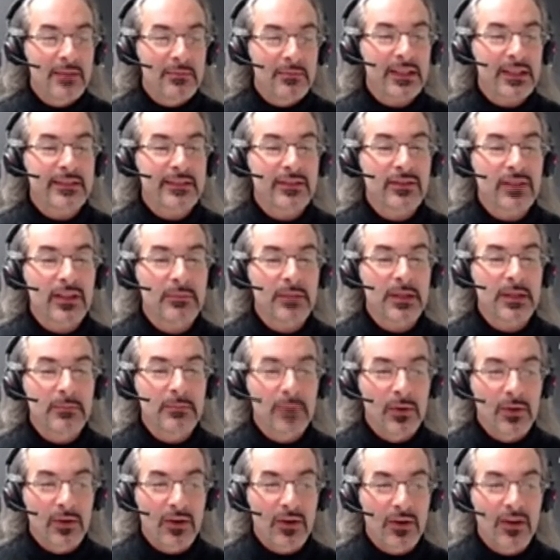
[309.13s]
but it's going to be
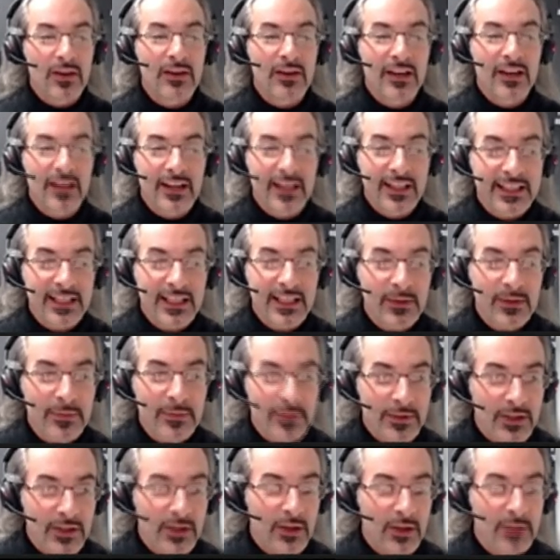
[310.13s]
more critical
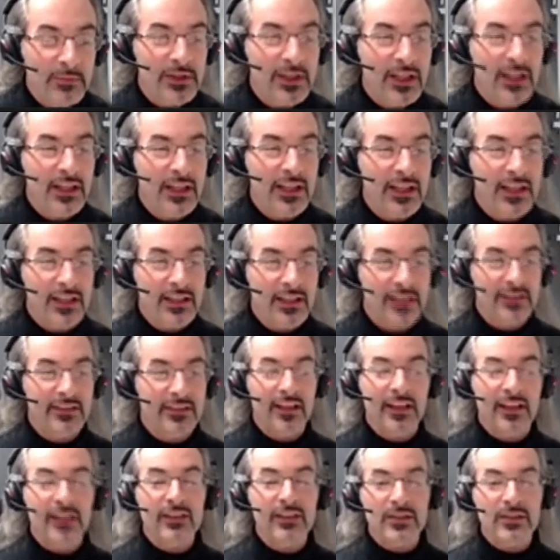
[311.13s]
phenomena
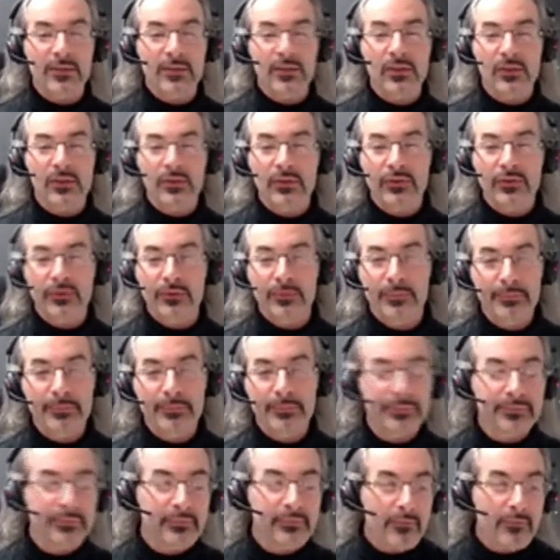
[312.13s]
and RG flows.
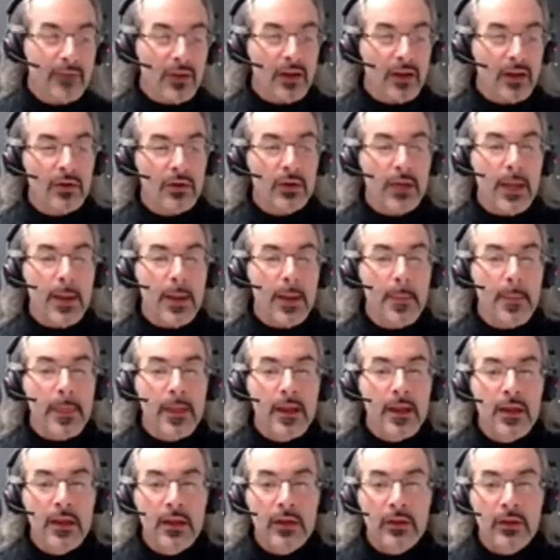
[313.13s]
Okay,
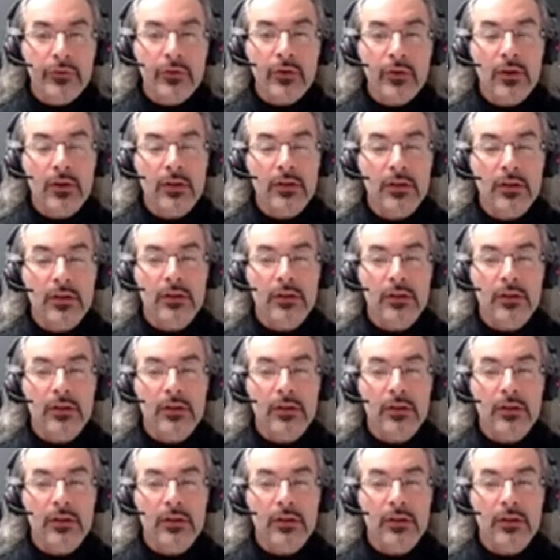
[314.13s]
so